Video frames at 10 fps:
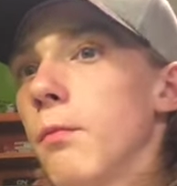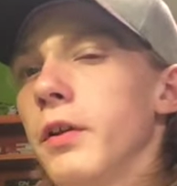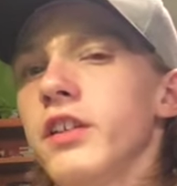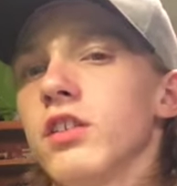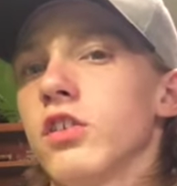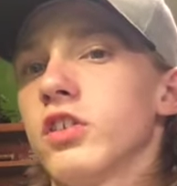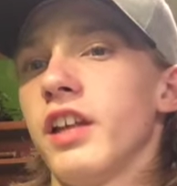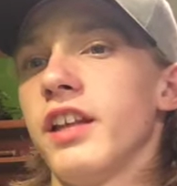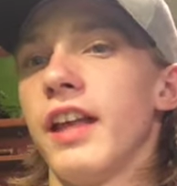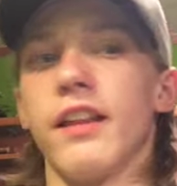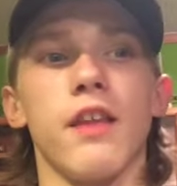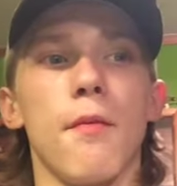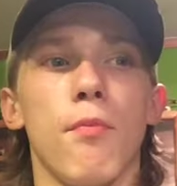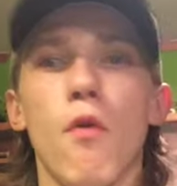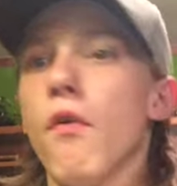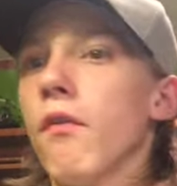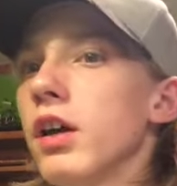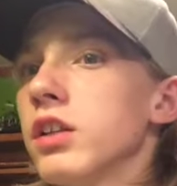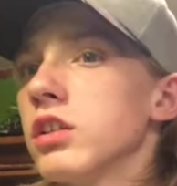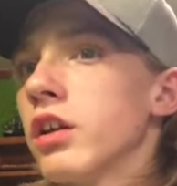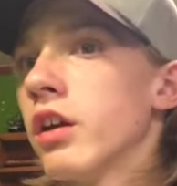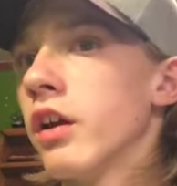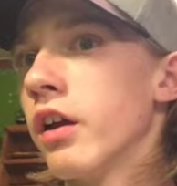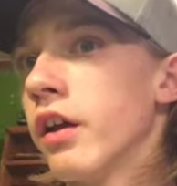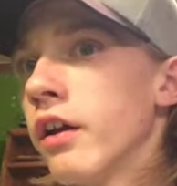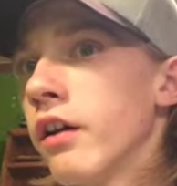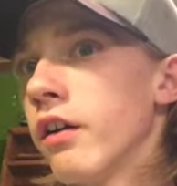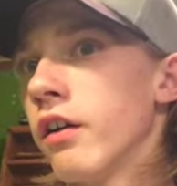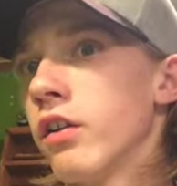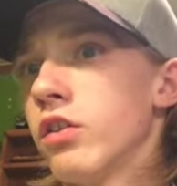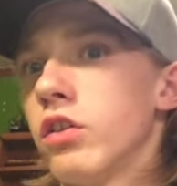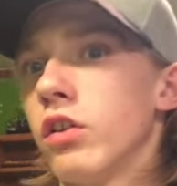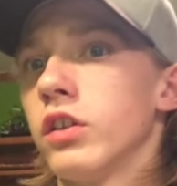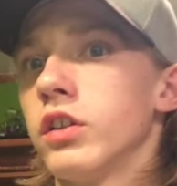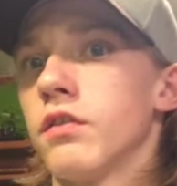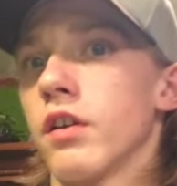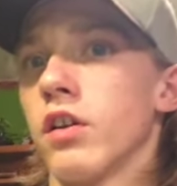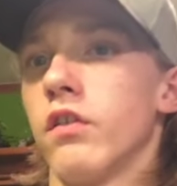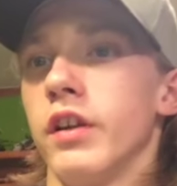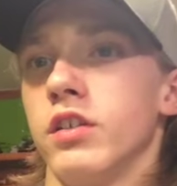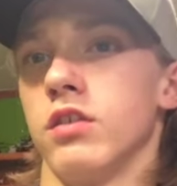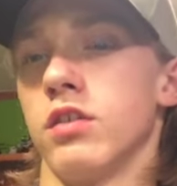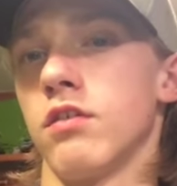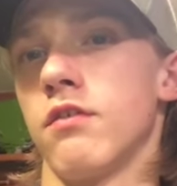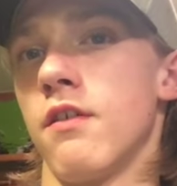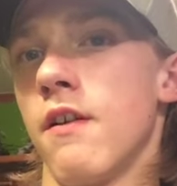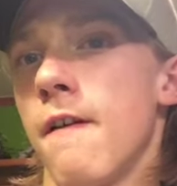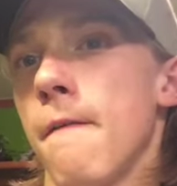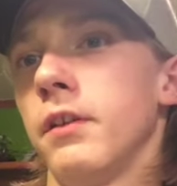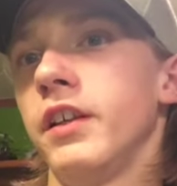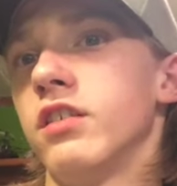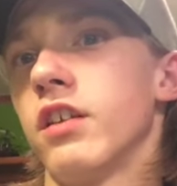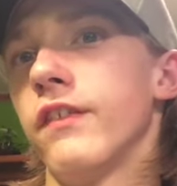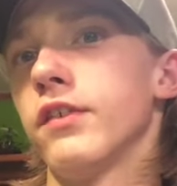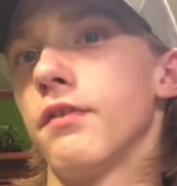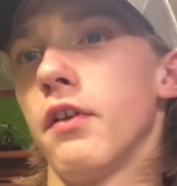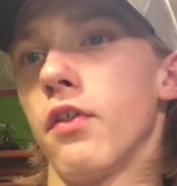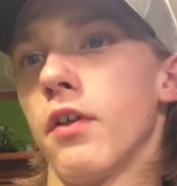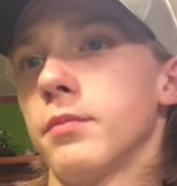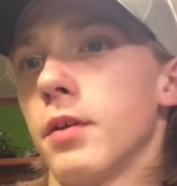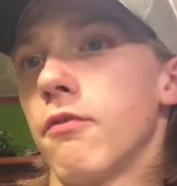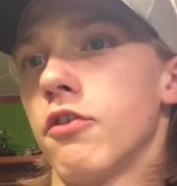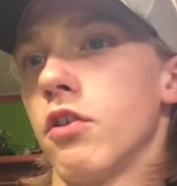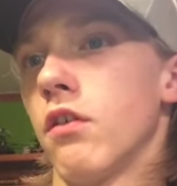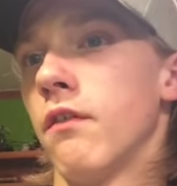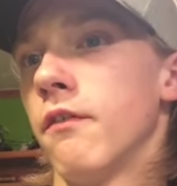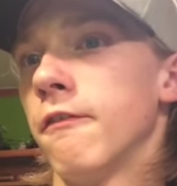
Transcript: please understand that, that both of us do these for good reasons. Please give this video a thumbs up for Joe.